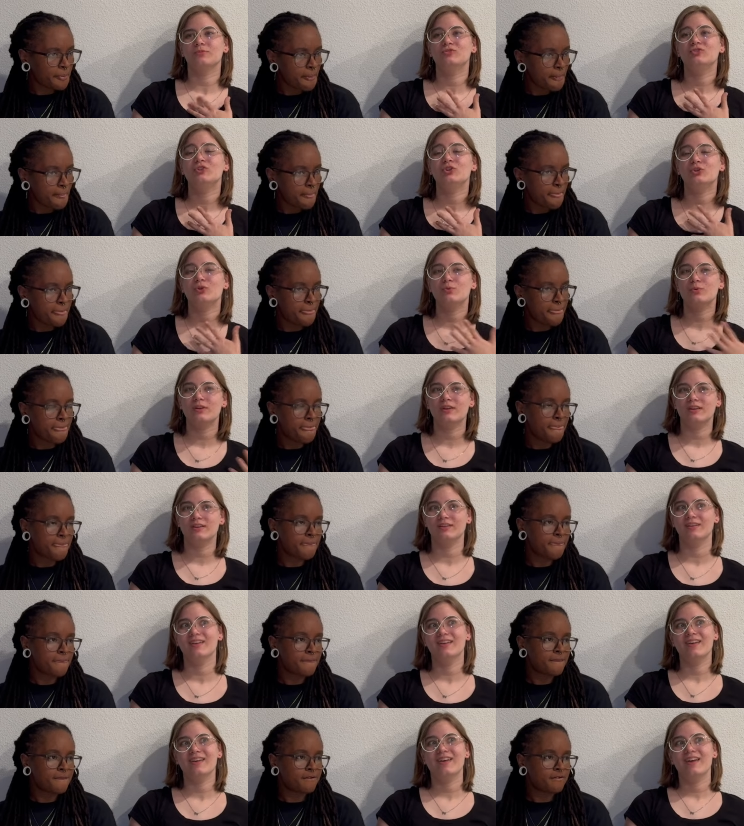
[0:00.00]

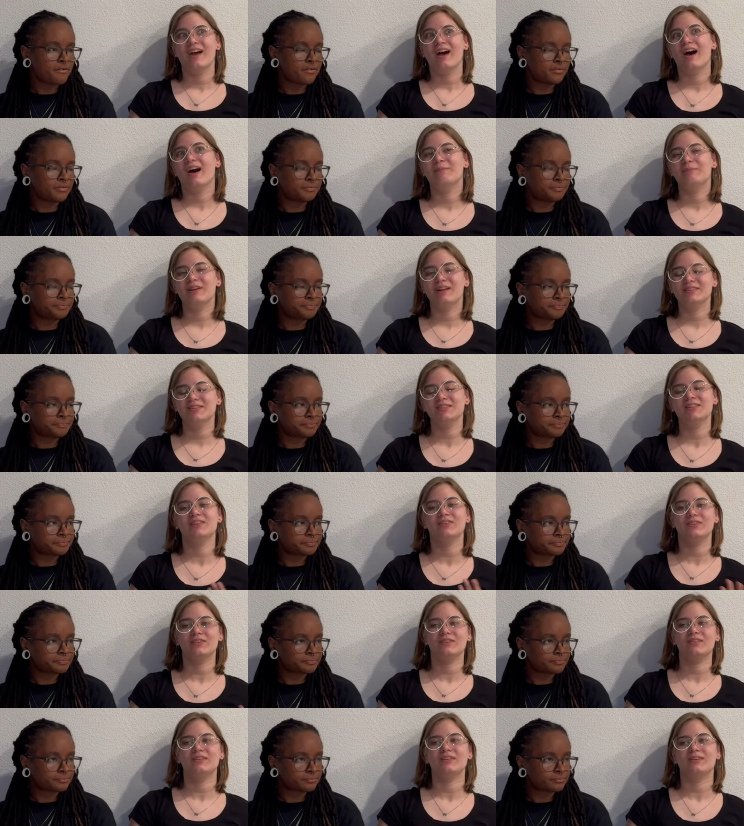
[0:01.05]
Speaker 1: chewing, I mean, I said that
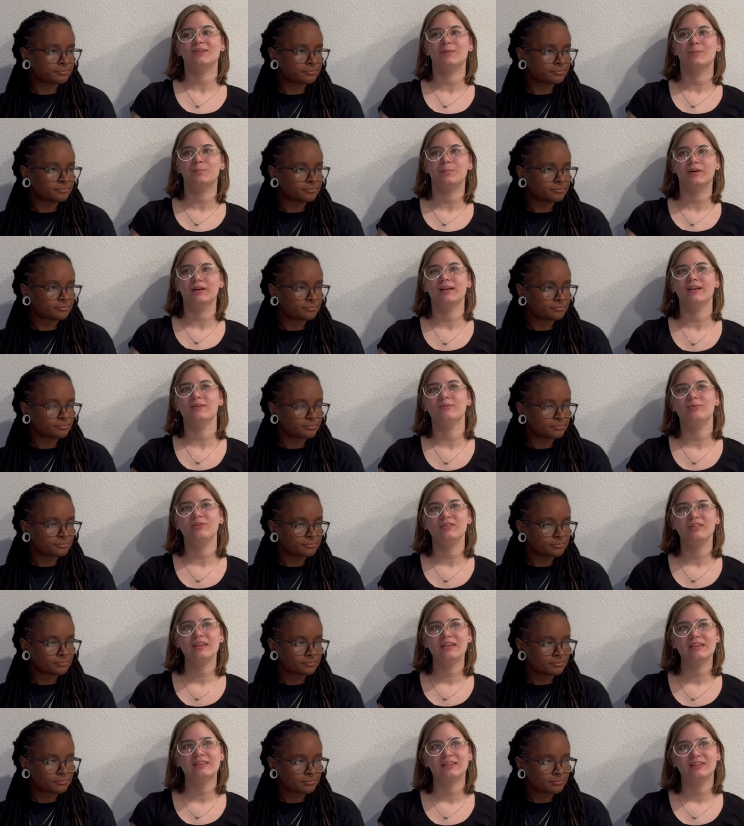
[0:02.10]
earlier, but it
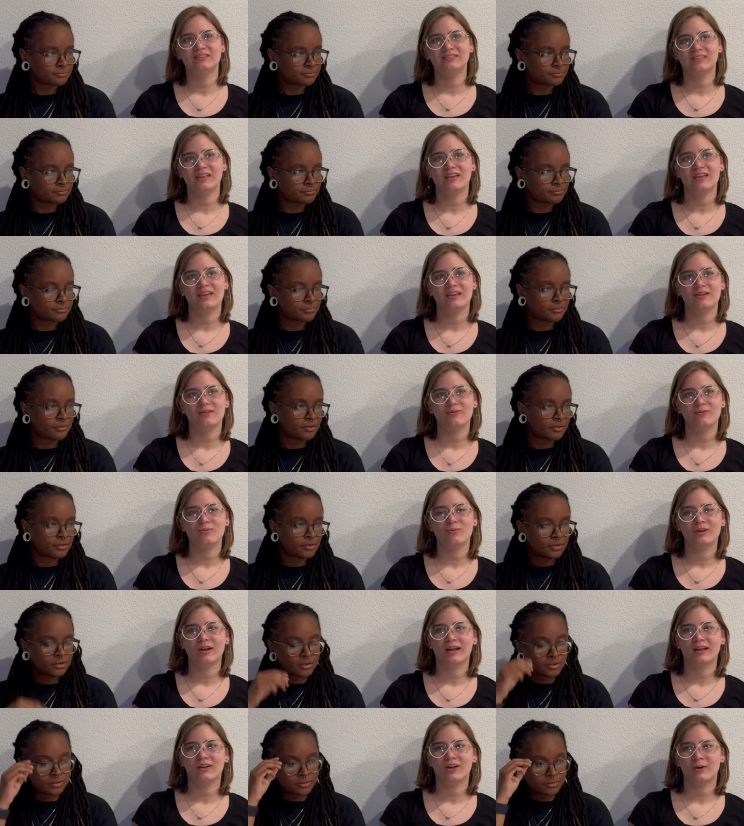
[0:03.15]
really is a thing
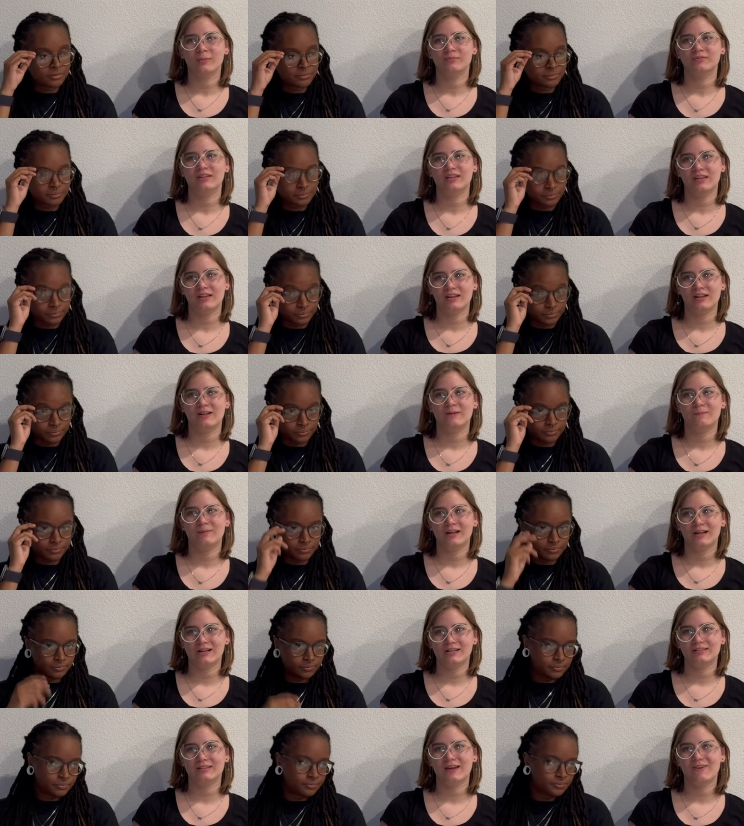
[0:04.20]
when I come to eating
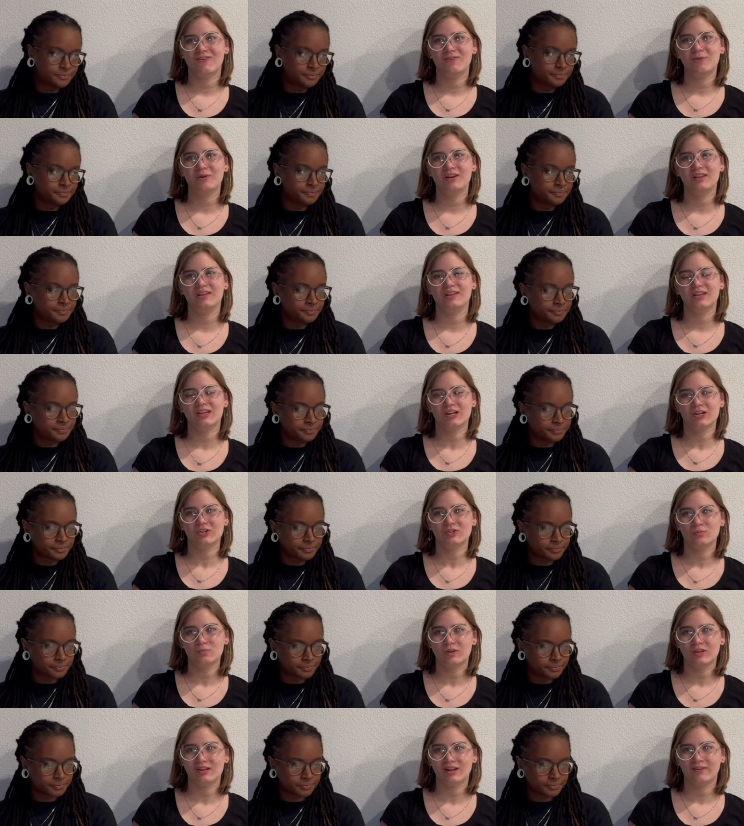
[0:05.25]
because everybody
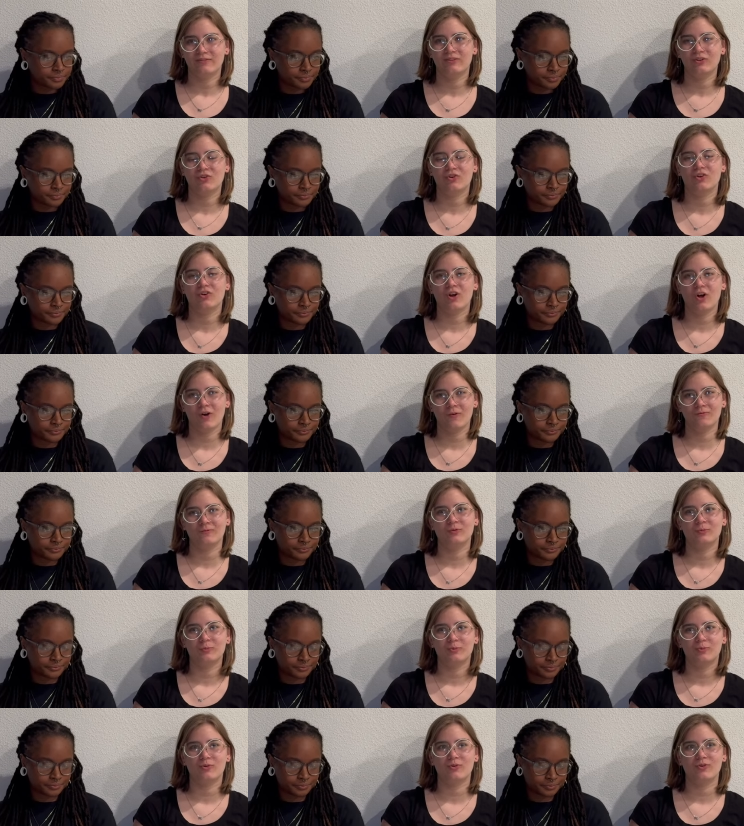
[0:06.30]
hears me and I feel
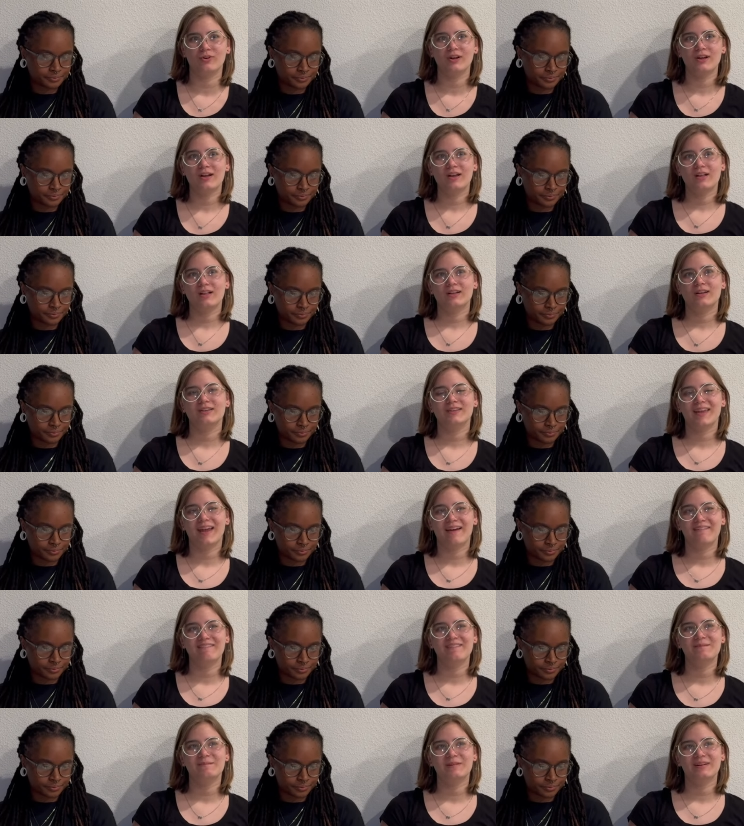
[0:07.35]
uncomfortable because
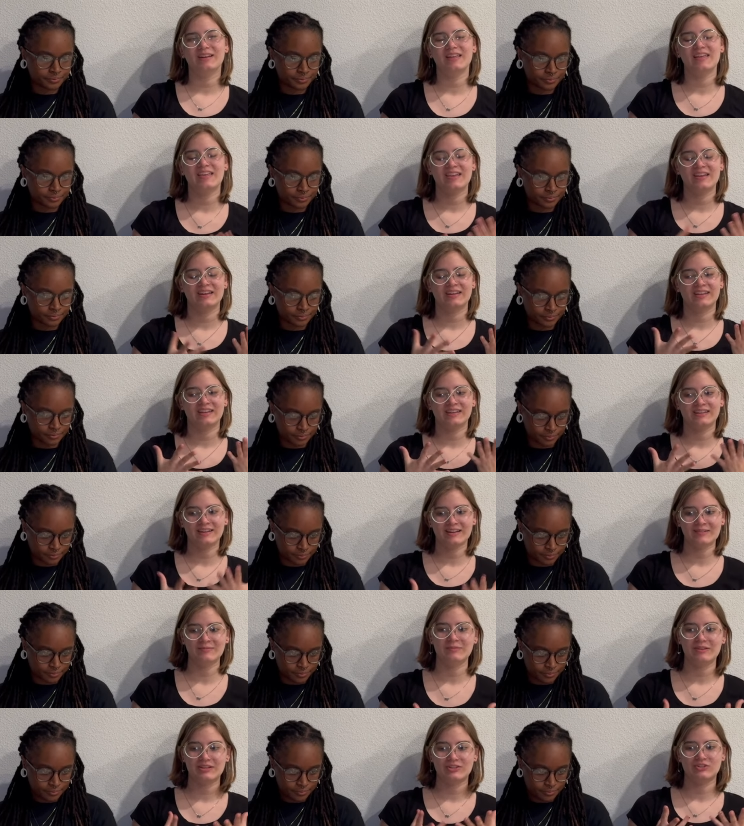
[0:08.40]
everybody can
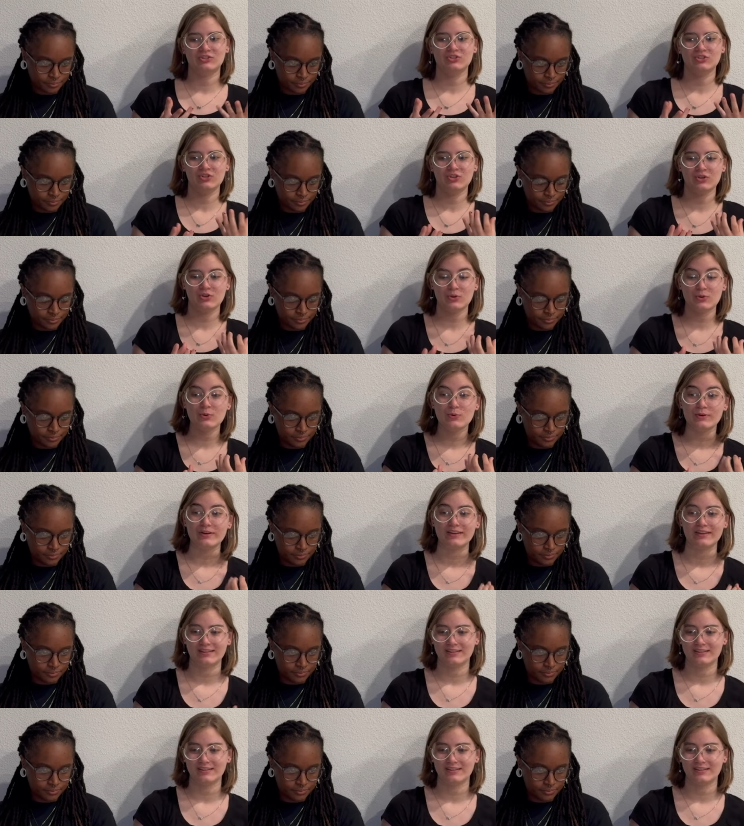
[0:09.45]
hear me chewing.